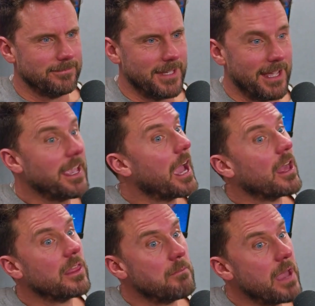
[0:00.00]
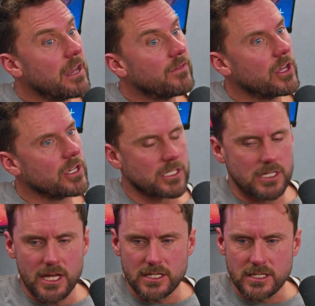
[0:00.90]
Yeah, the metaverse.
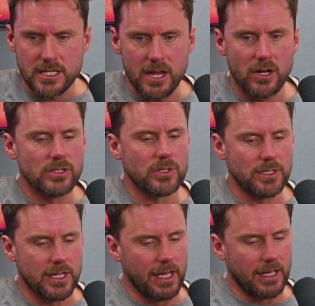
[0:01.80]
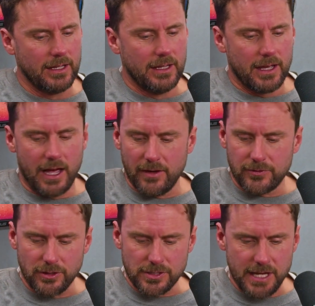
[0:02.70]
Yeah, just get onto it there
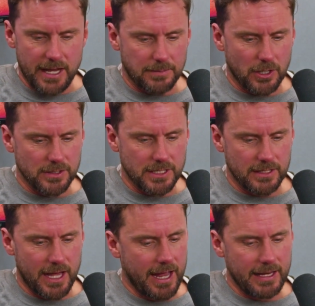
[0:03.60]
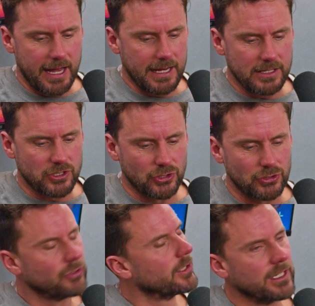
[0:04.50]
for all stand-up content and any
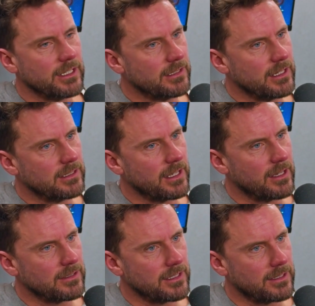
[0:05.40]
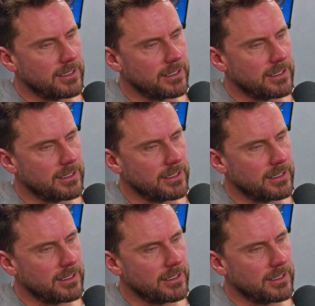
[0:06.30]
touring details that I